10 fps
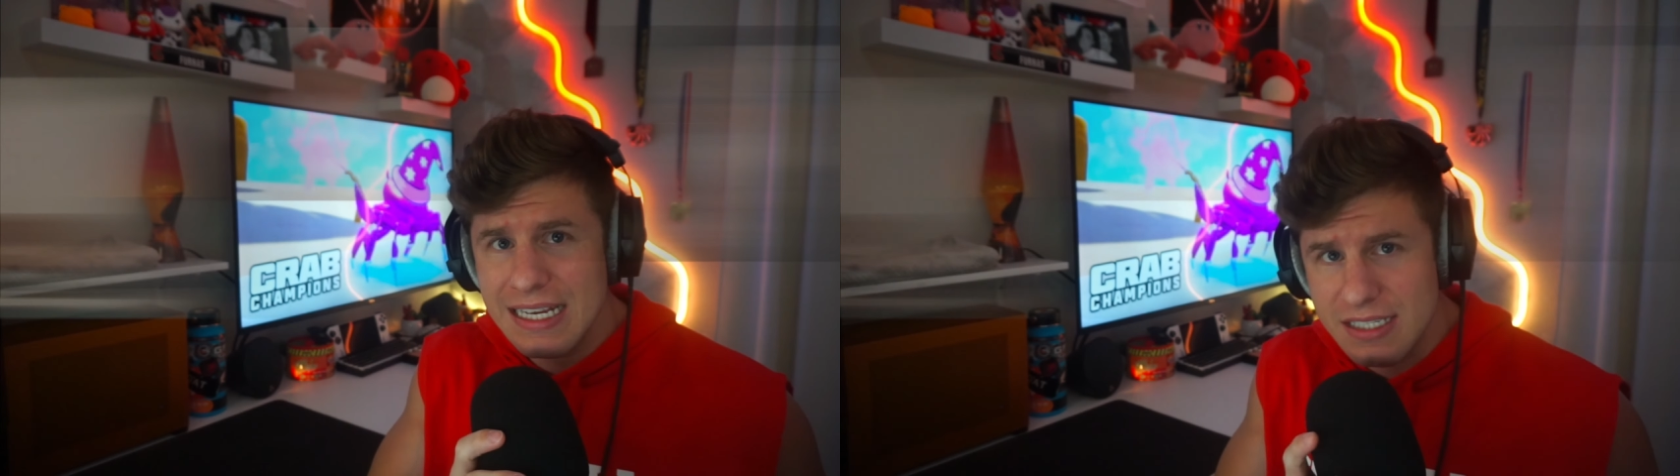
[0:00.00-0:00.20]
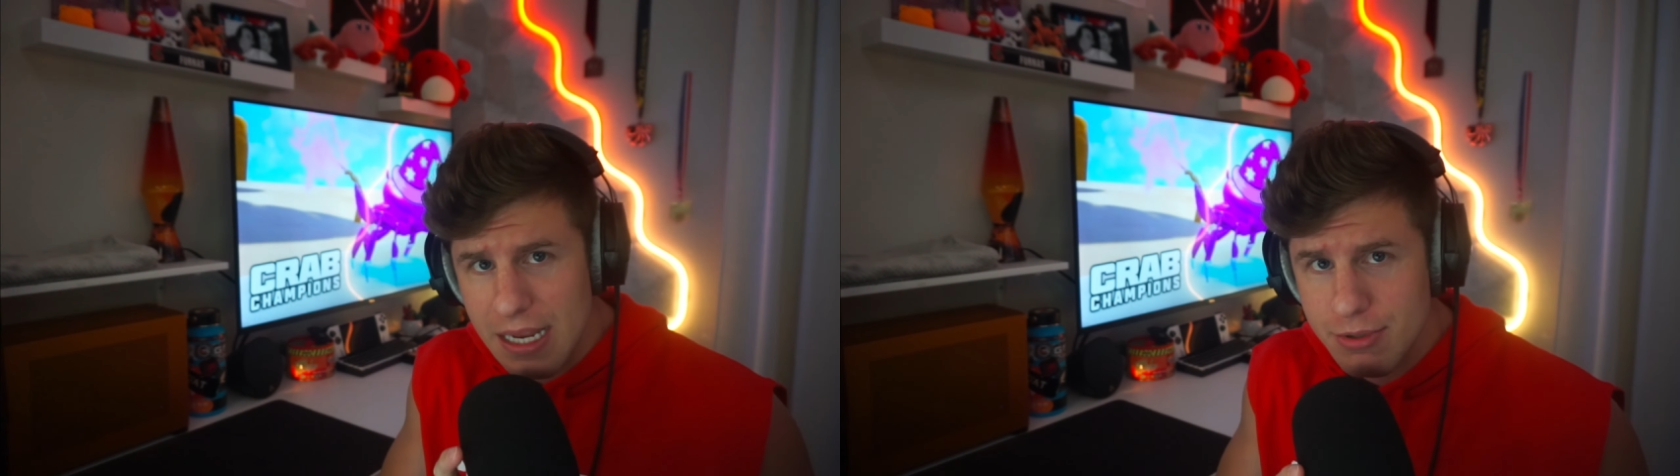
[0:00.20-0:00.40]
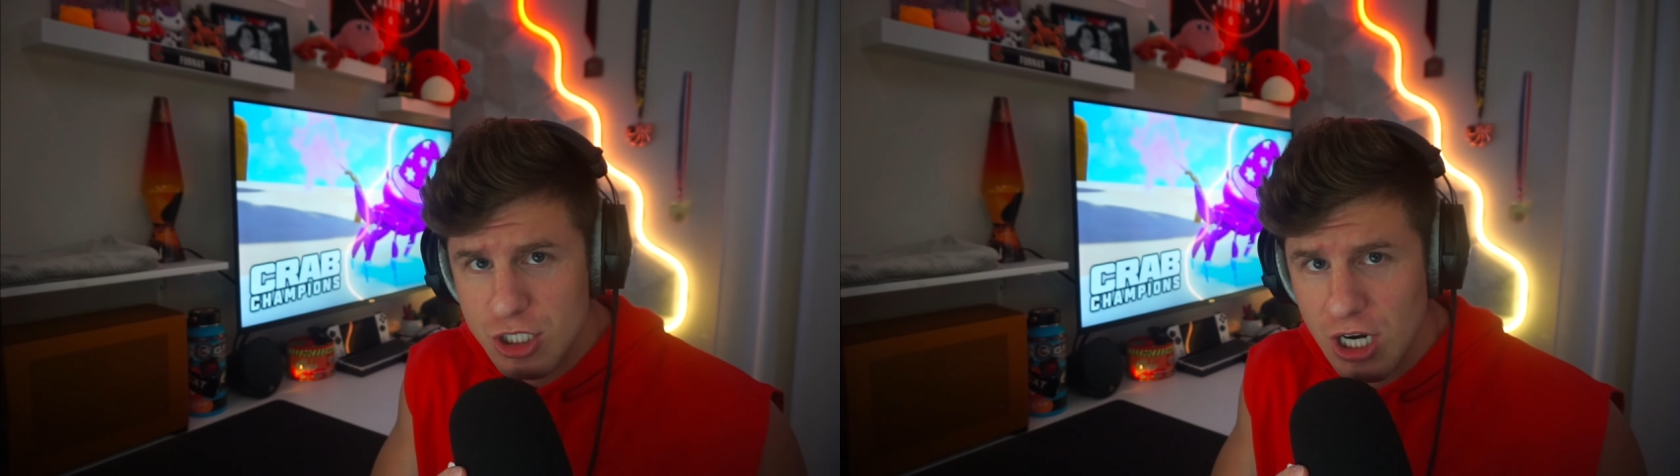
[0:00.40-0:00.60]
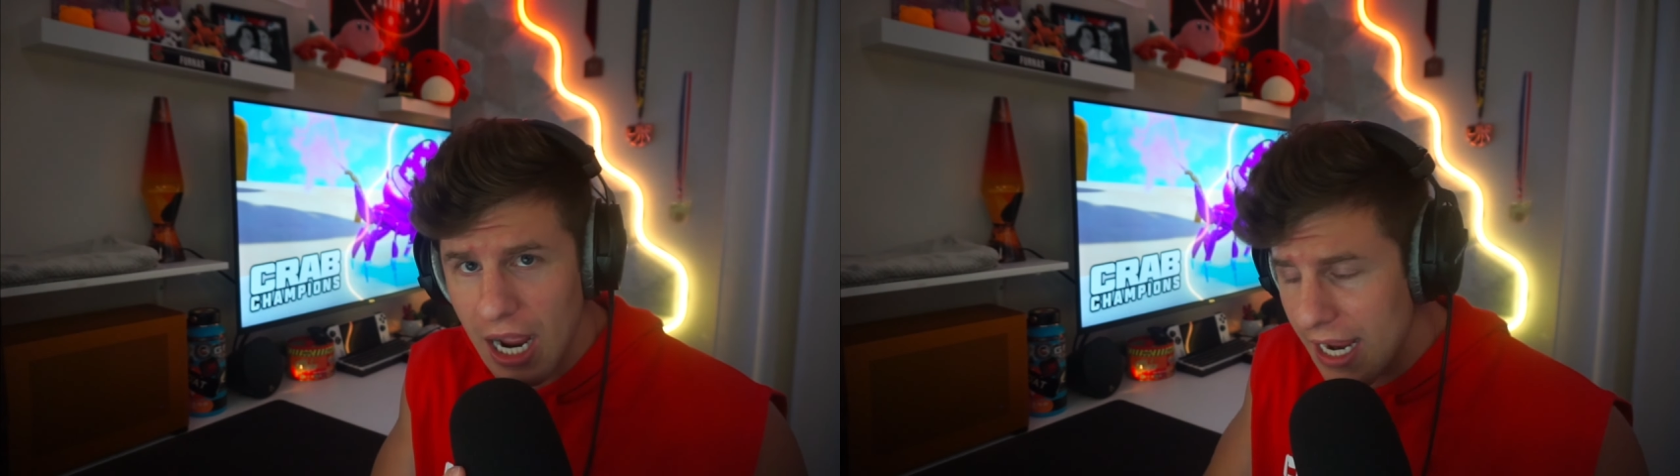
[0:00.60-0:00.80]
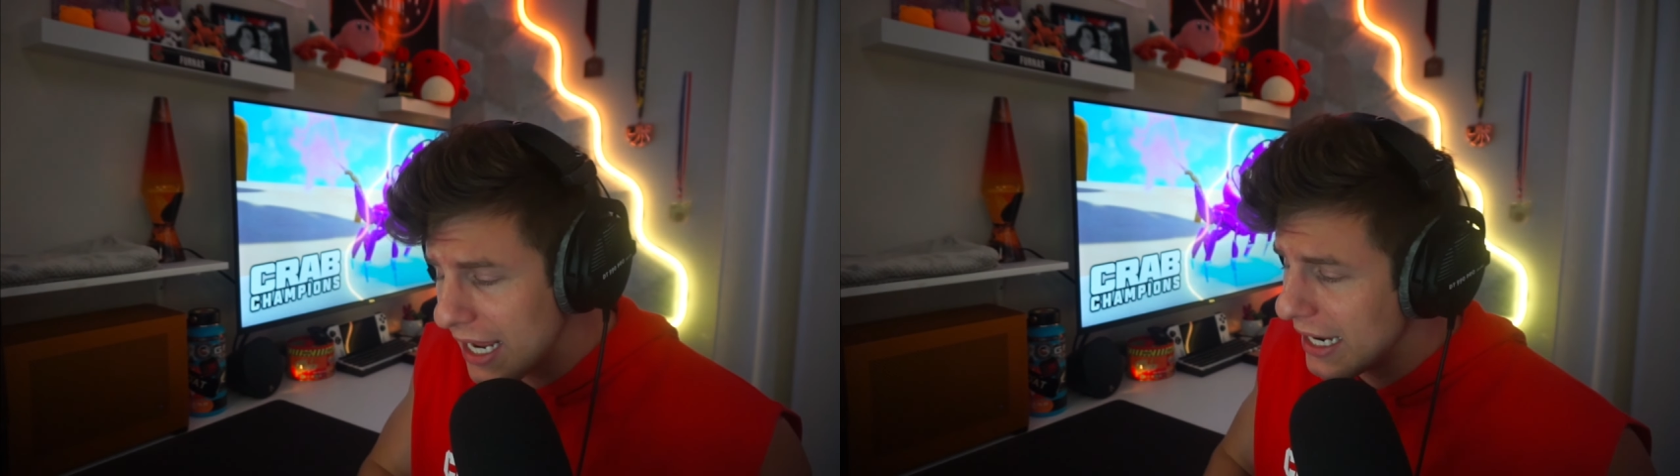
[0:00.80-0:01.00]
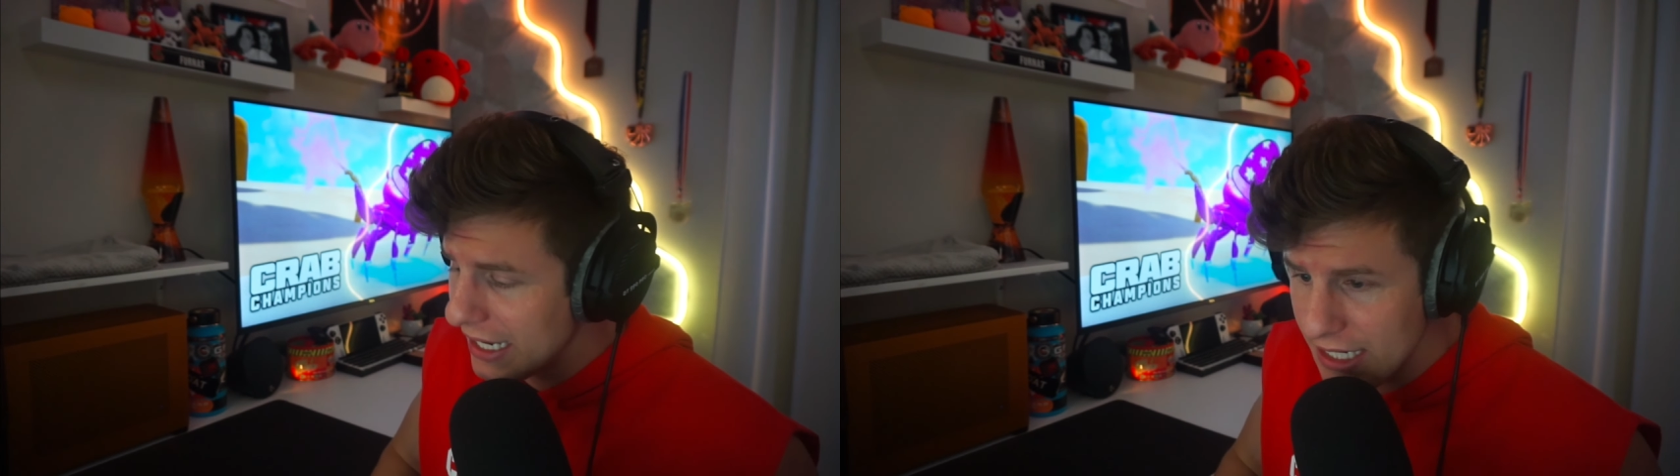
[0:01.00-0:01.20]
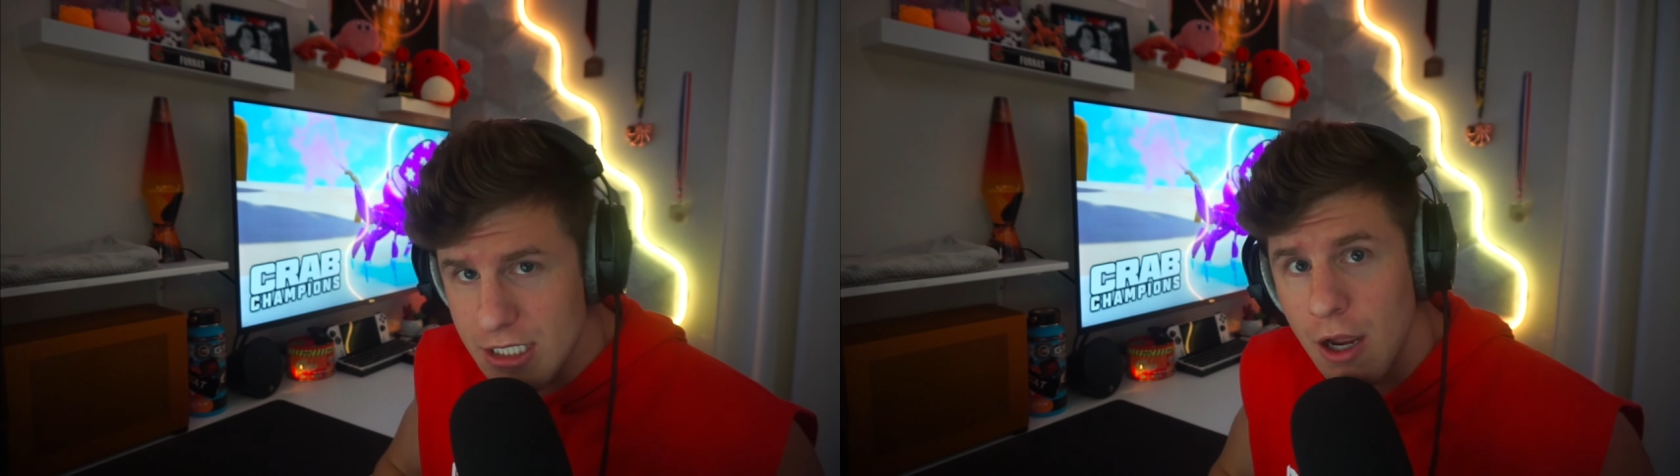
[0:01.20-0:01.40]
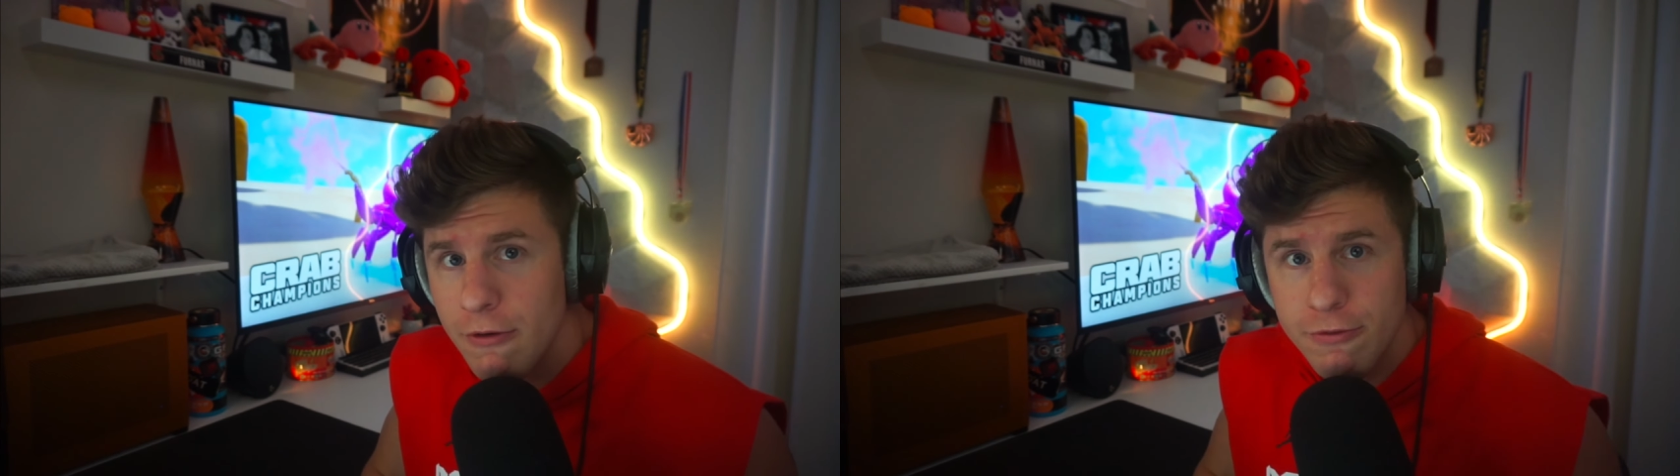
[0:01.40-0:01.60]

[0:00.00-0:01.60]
His name's Chai. He's